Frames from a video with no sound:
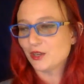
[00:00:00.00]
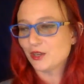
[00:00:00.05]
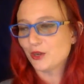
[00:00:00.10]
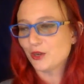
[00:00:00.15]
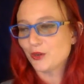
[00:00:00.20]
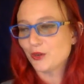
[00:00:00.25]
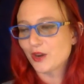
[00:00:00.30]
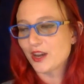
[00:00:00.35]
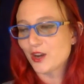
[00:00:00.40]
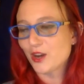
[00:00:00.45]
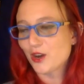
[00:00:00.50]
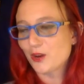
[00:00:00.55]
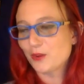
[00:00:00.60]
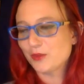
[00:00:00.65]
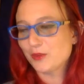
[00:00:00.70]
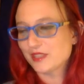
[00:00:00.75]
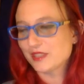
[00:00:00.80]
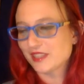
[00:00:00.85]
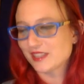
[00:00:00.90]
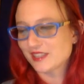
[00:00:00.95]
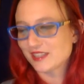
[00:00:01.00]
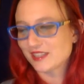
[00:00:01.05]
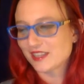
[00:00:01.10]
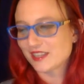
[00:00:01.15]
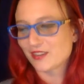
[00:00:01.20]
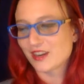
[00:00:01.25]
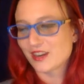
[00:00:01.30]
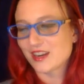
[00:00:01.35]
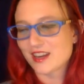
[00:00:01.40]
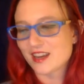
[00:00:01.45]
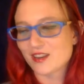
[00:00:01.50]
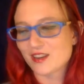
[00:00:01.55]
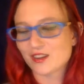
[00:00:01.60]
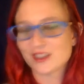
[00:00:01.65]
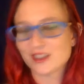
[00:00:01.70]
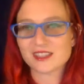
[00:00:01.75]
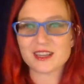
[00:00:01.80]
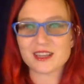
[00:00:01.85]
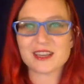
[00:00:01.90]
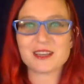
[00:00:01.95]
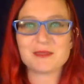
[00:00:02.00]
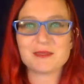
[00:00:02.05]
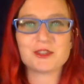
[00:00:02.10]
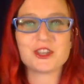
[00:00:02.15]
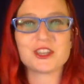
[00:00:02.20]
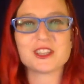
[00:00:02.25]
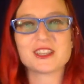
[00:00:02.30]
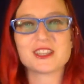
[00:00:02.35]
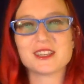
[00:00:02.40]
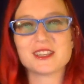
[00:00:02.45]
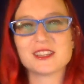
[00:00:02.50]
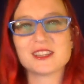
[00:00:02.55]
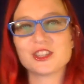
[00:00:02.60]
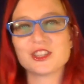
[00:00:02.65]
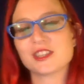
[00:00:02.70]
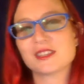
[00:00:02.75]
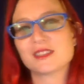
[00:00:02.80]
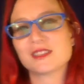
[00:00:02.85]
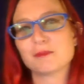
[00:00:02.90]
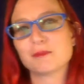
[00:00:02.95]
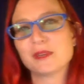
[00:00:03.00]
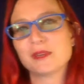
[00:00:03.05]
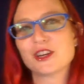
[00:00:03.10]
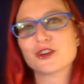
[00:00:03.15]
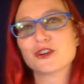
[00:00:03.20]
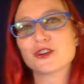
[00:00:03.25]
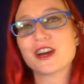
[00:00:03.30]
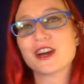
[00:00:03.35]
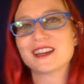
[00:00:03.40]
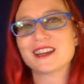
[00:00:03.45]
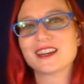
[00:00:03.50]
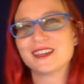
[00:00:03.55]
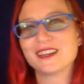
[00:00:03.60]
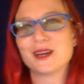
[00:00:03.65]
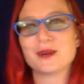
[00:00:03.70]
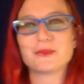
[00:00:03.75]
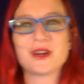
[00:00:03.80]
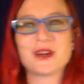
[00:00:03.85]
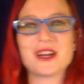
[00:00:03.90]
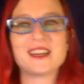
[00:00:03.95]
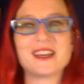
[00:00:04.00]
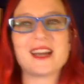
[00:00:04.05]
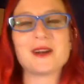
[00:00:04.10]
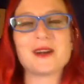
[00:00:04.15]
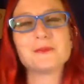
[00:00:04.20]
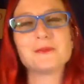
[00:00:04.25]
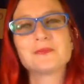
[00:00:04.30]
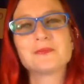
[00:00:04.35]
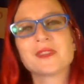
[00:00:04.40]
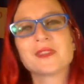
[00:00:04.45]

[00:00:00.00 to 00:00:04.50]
who I hope is listening right now, because she's gonna just be cracking up right now.